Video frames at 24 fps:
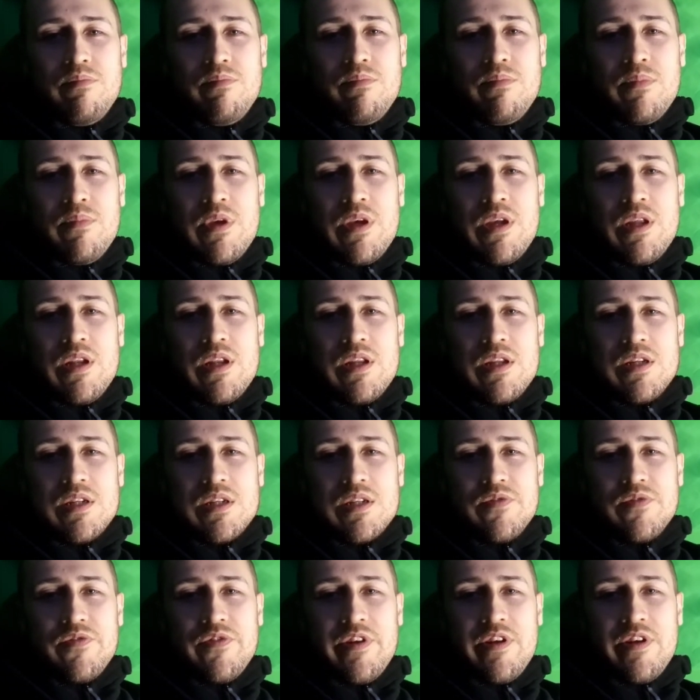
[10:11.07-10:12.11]
made
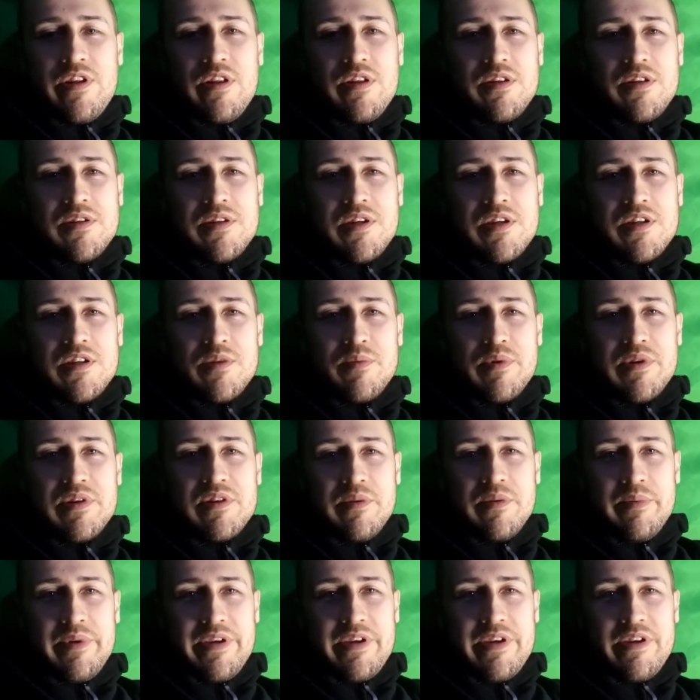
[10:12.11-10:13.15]
us feel sick to my
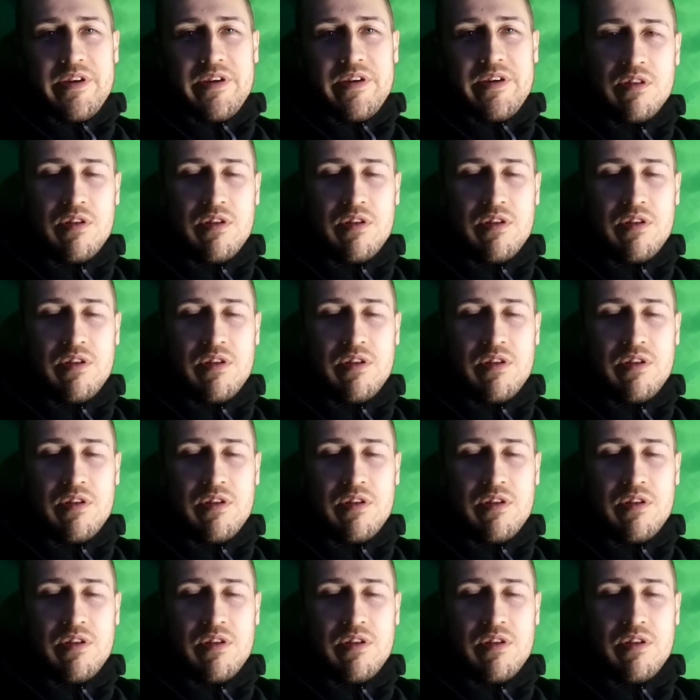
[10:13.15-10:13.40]
stomach.